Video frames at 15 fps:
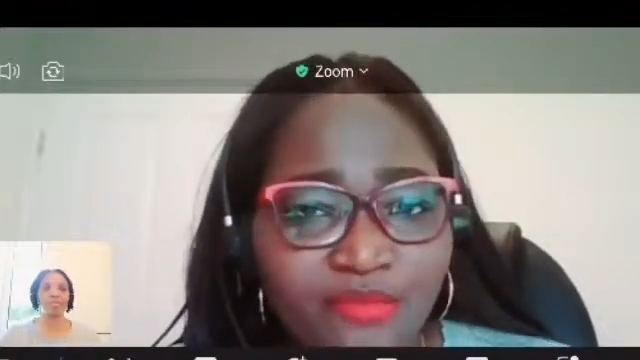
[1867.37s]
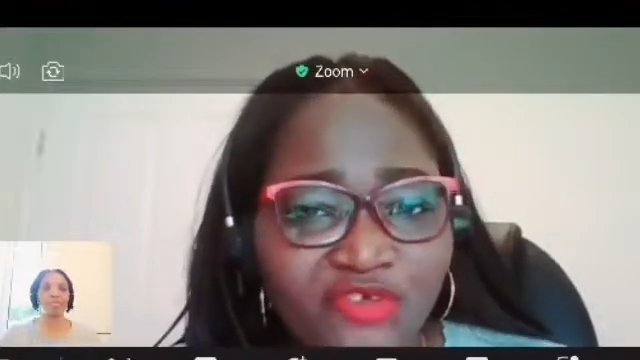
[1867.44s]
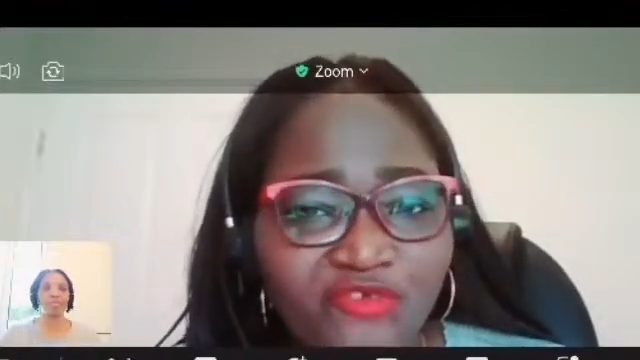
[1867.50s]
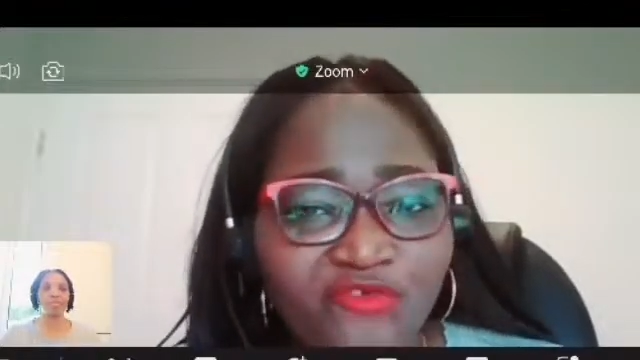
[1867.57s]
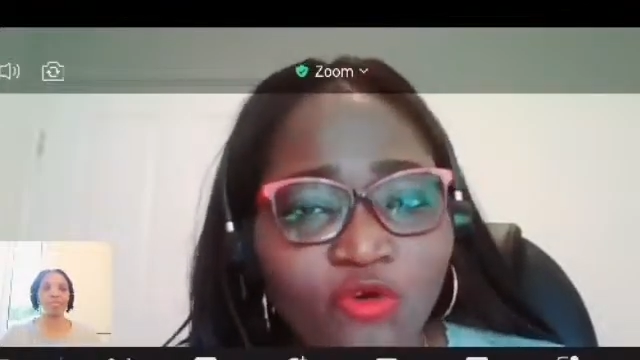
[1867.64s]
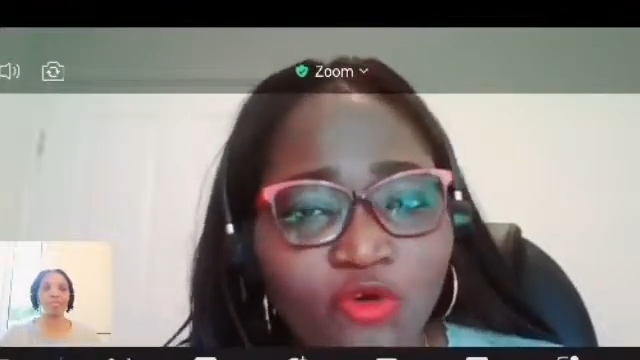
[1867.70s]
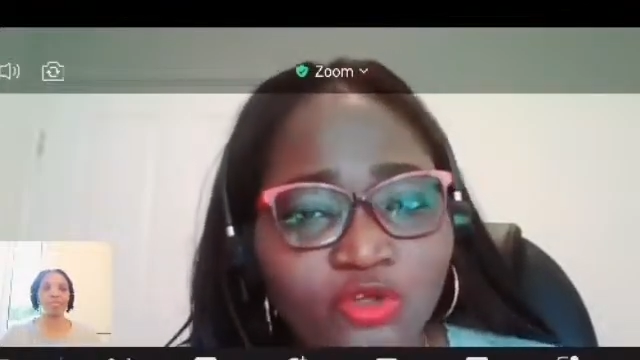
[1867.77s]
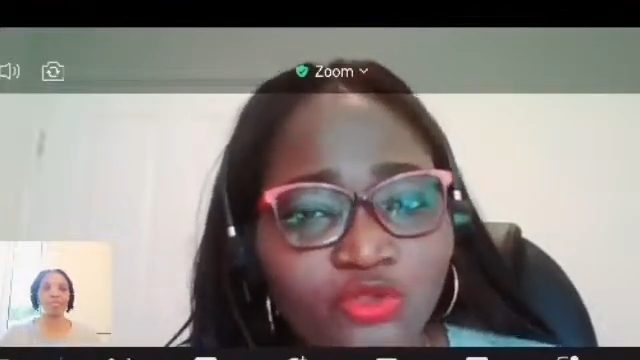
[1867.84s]

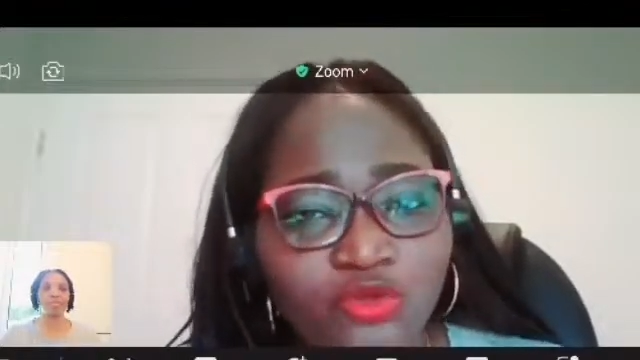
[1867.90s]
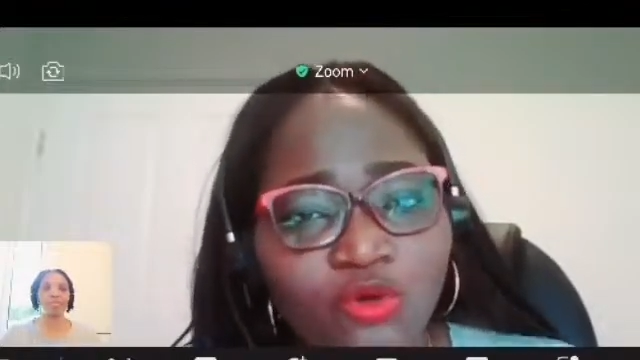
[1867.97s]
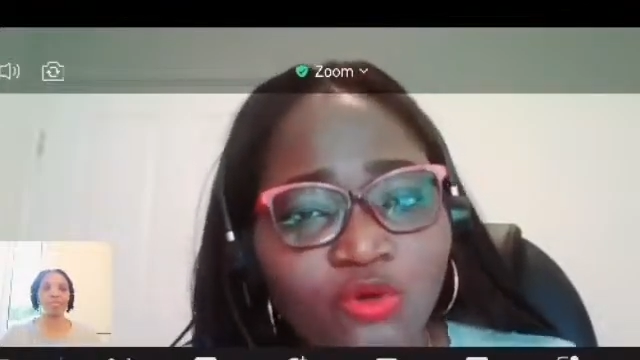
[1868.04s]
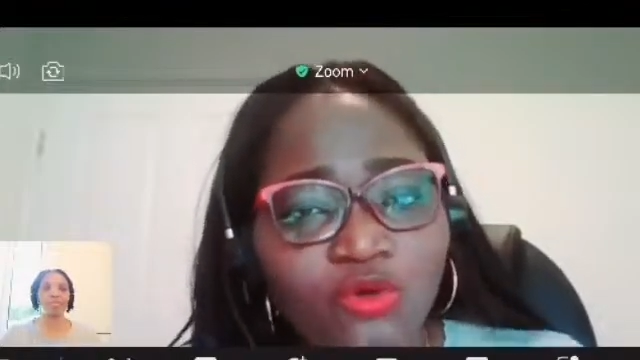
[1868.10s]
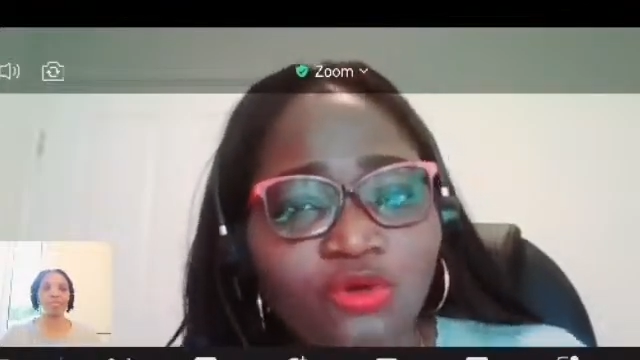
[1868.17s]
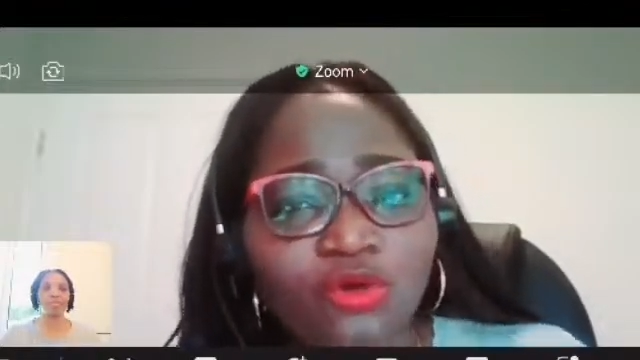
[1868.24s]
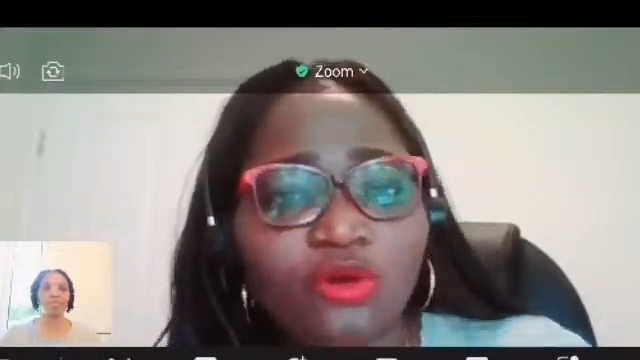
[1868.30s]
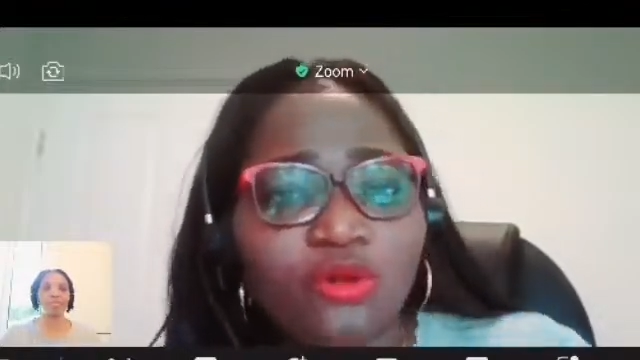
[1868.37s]
them before
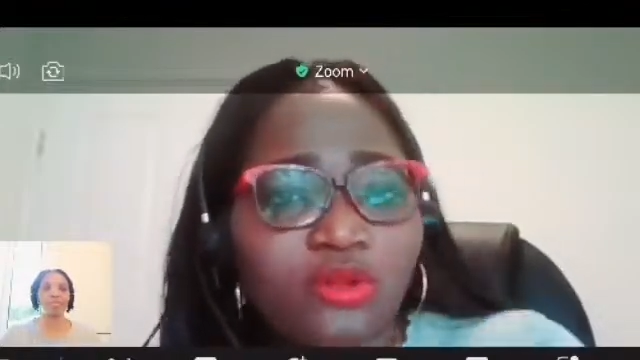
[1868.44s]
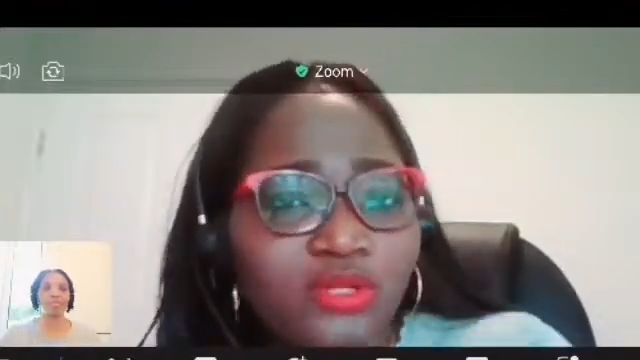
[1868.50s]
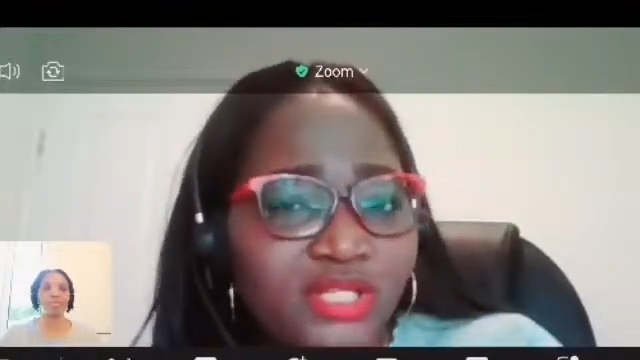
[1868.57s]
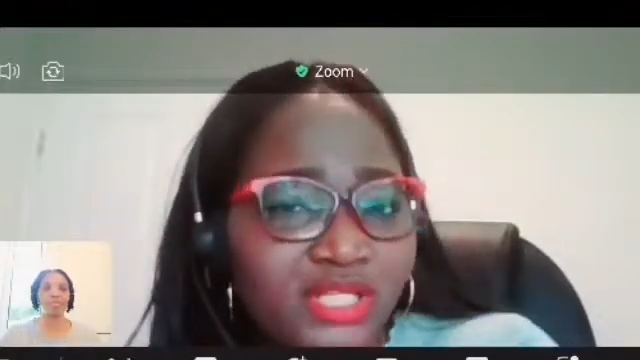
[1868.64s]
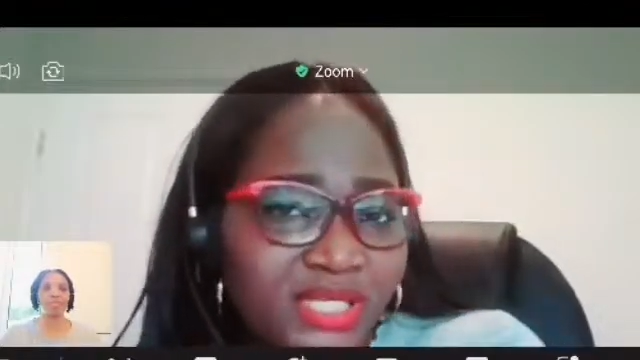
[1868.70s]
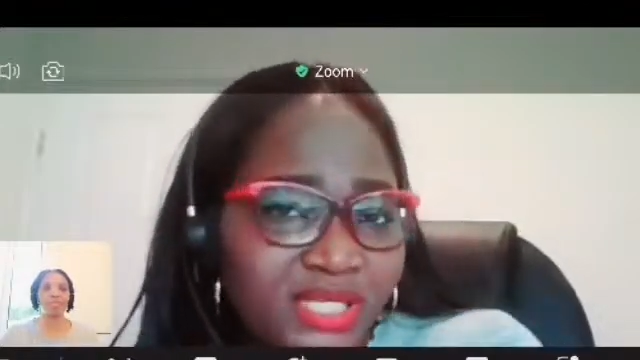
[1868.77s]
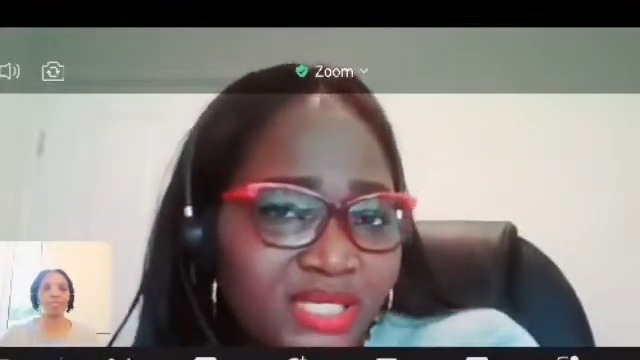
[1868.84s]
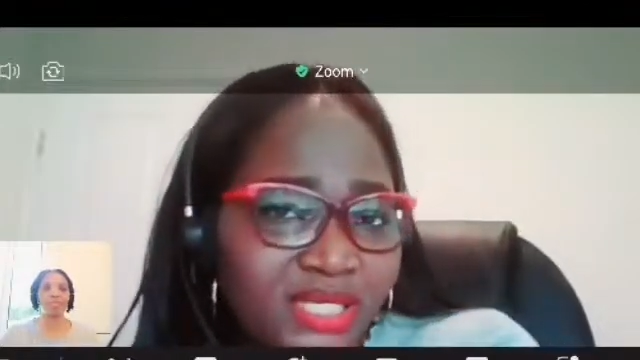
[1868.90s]
you
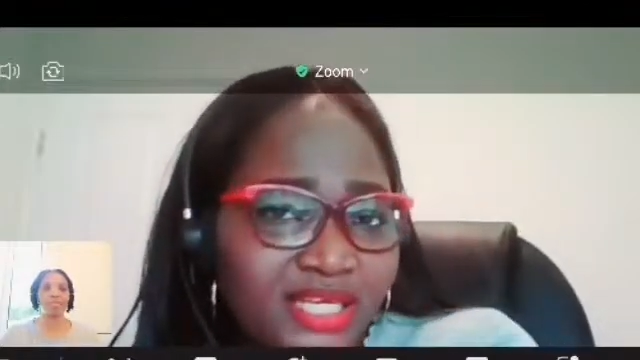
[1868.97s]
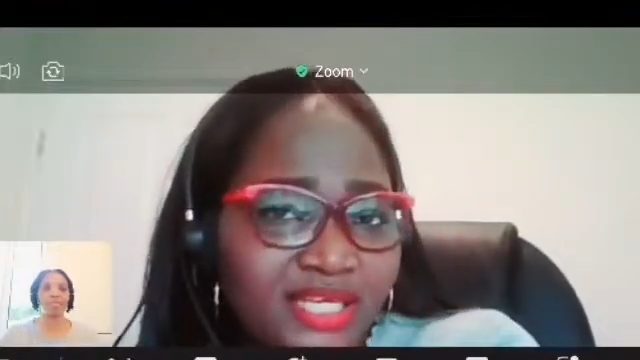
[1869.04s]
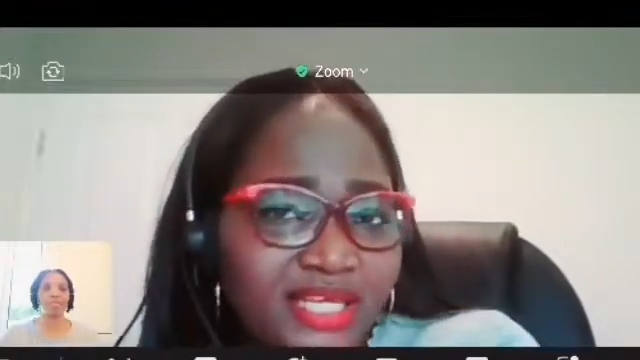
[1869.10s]
call